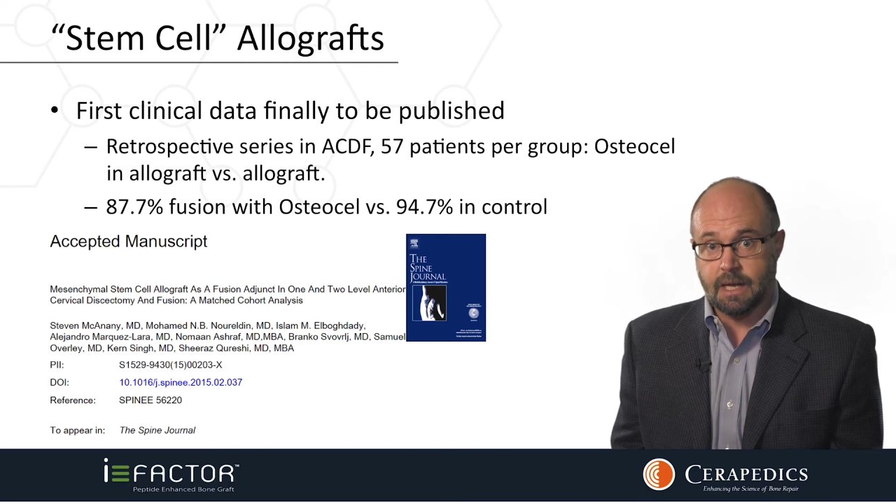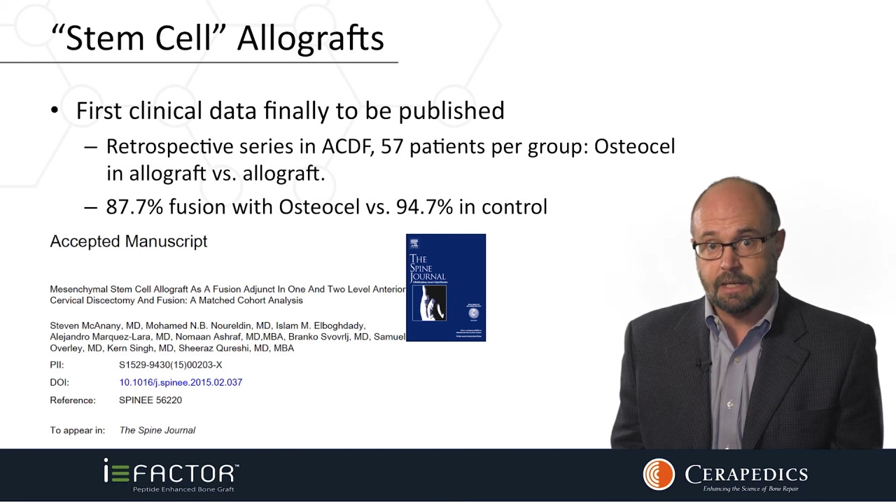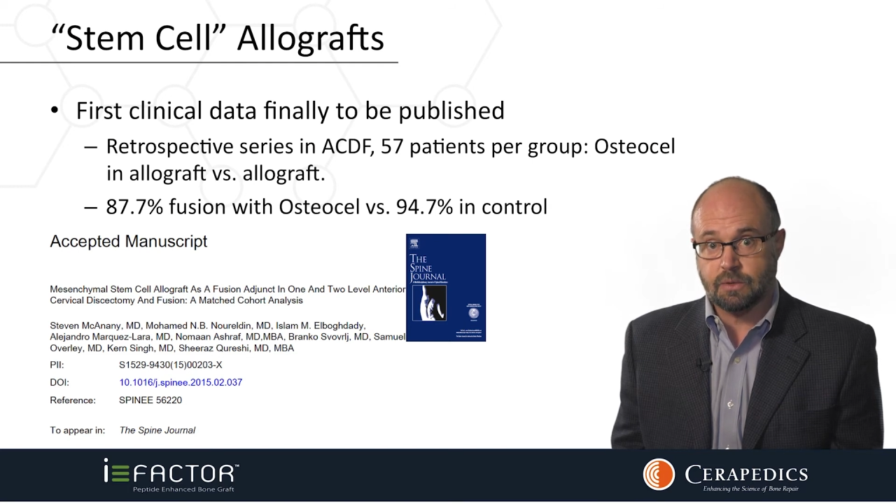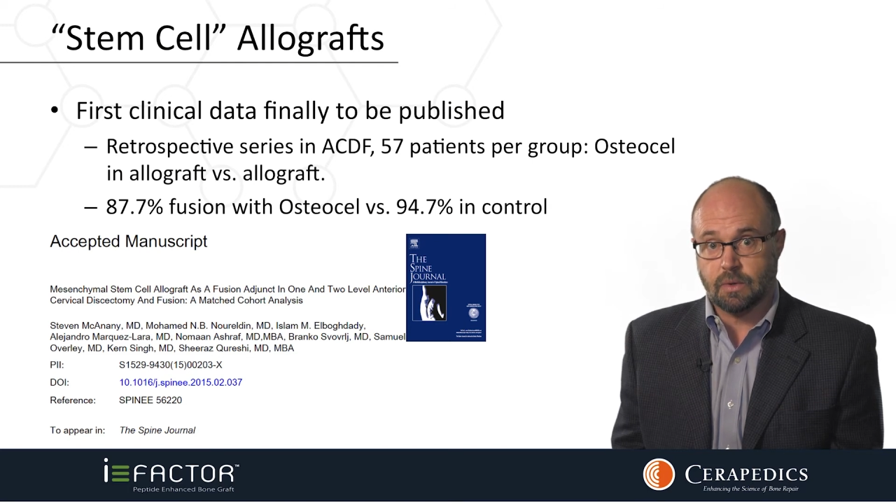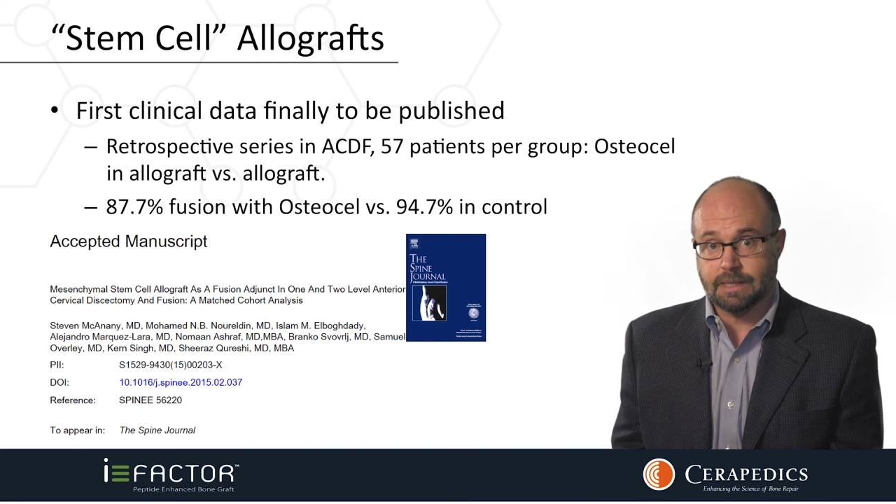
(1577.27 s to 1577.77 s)

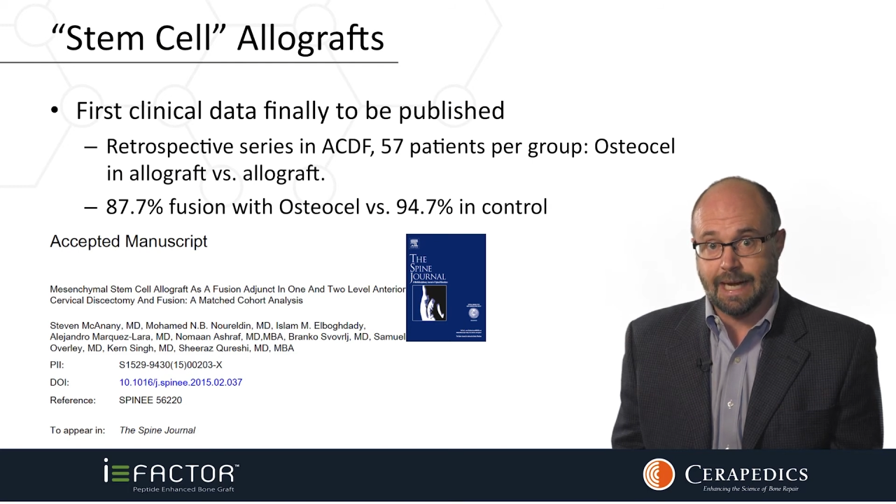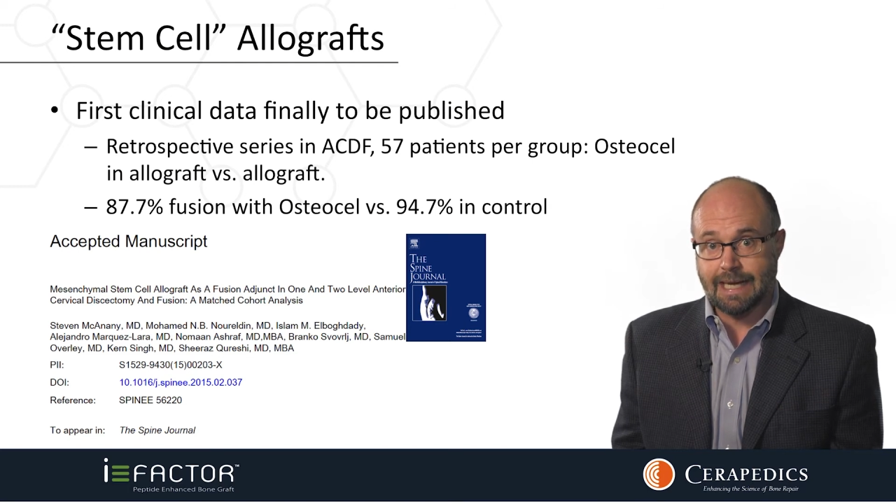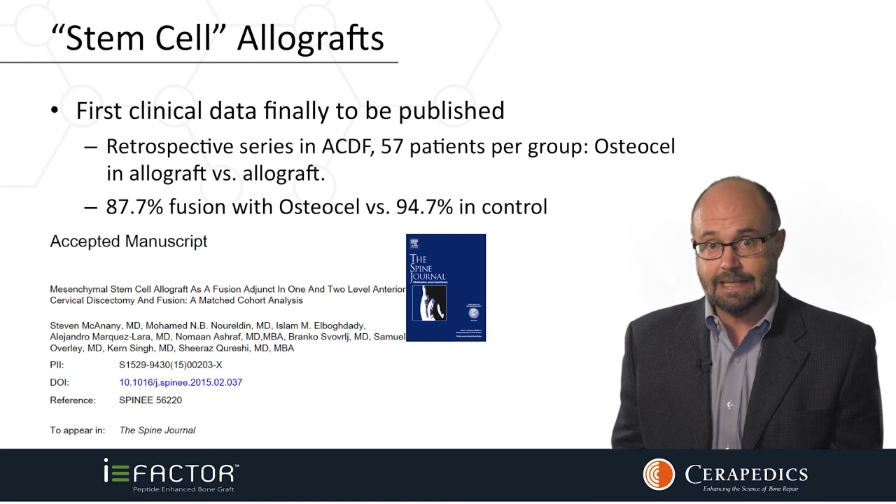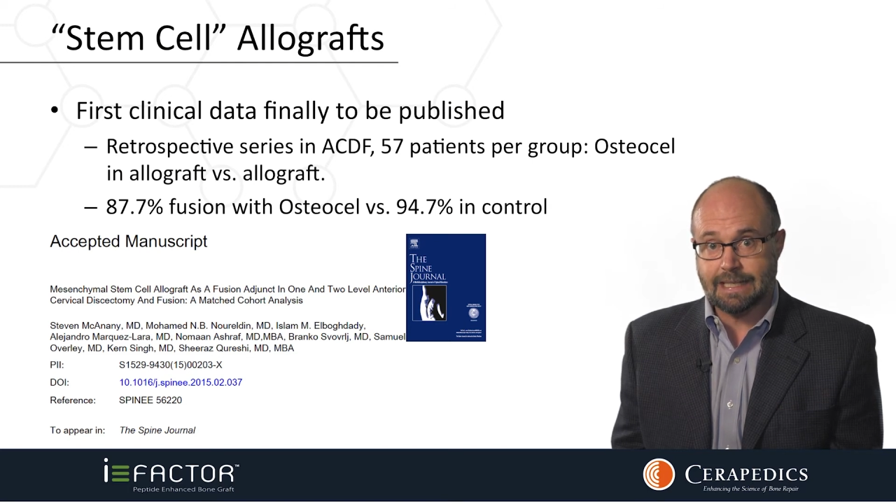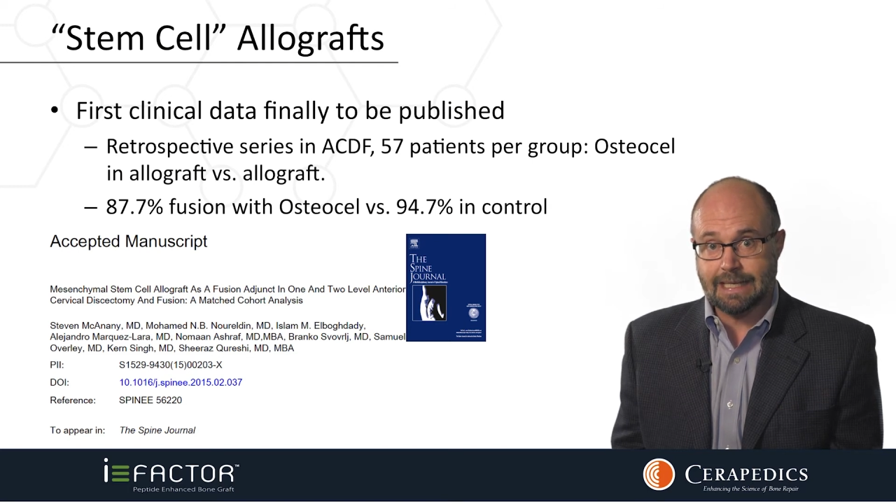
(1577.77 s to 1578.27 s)
This was an
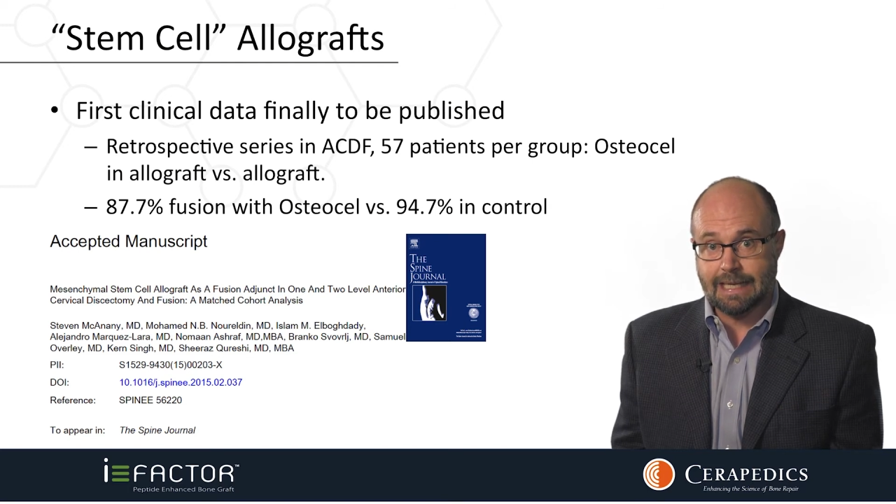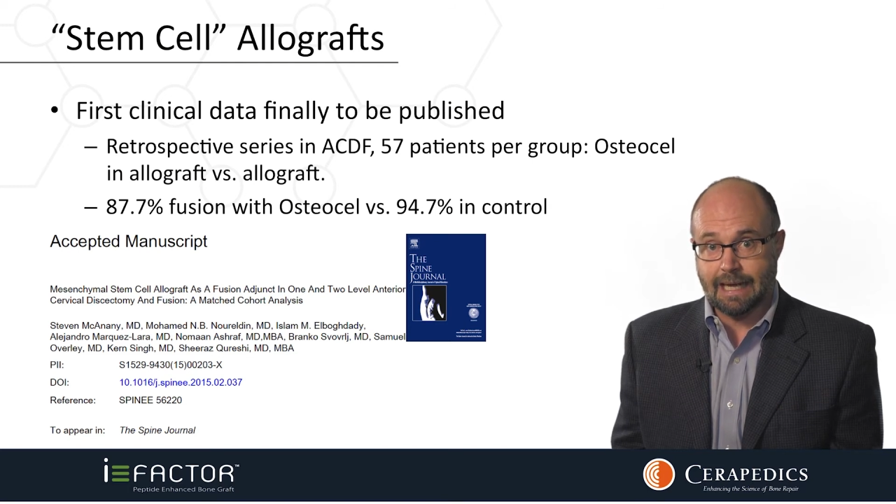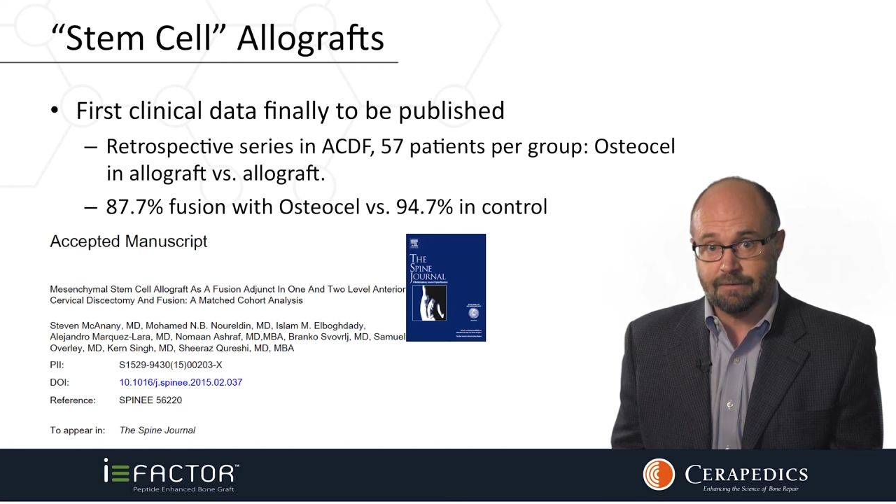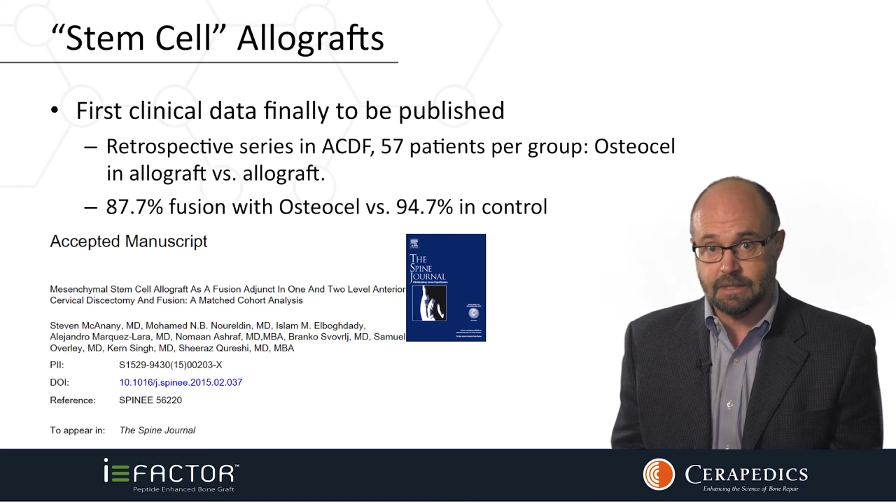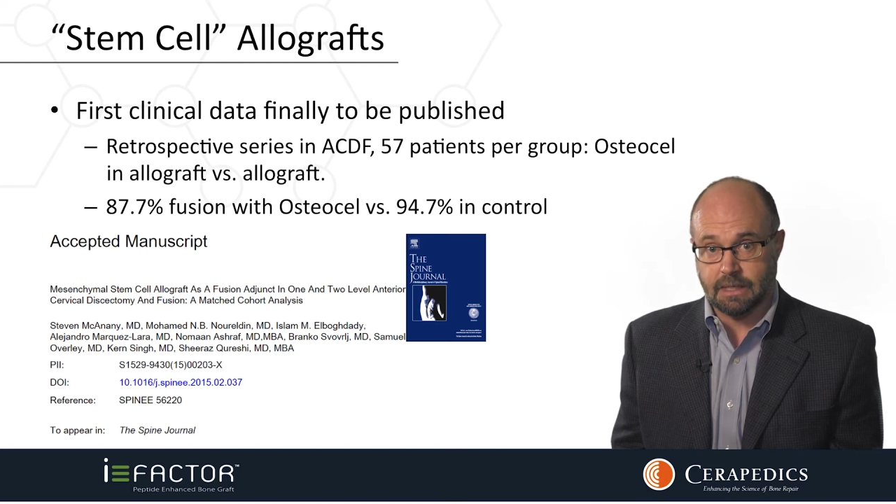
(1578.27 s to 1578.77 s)

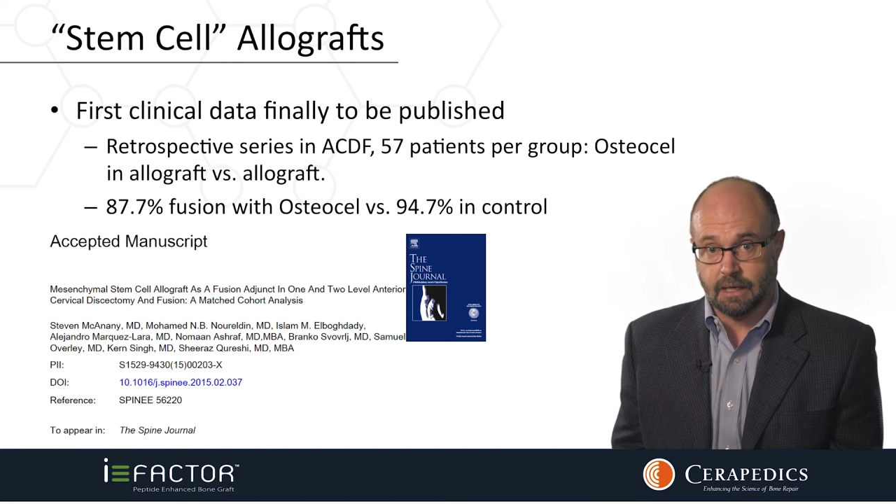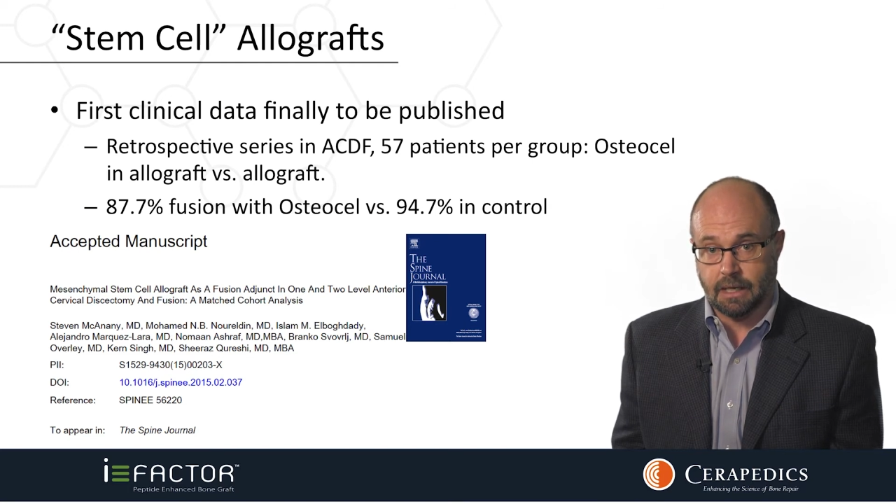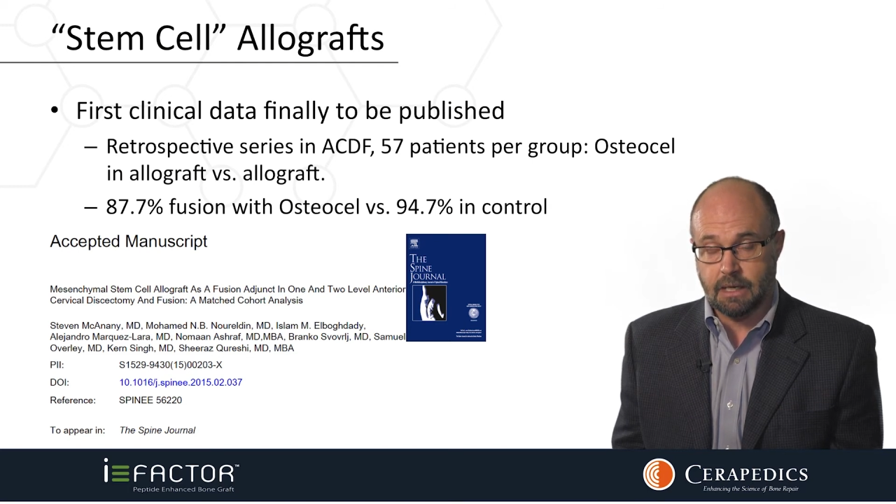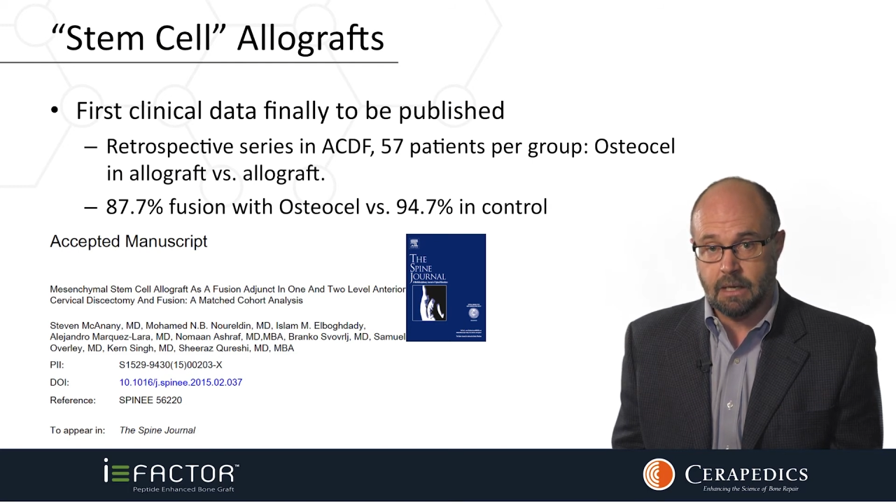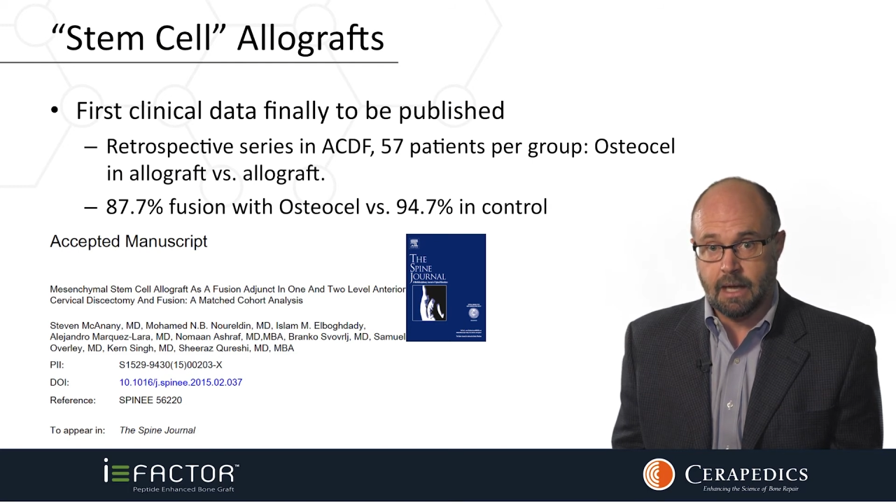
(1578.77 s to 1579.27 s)
ACDF
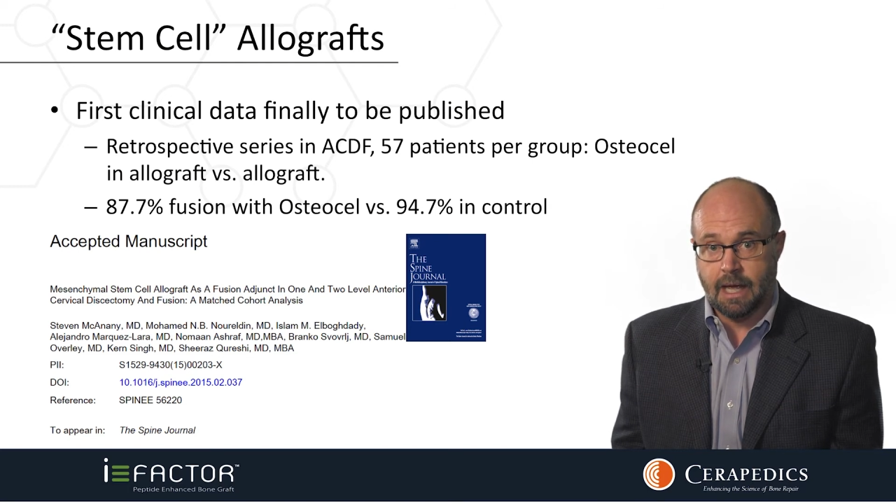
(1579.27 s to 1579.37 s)
study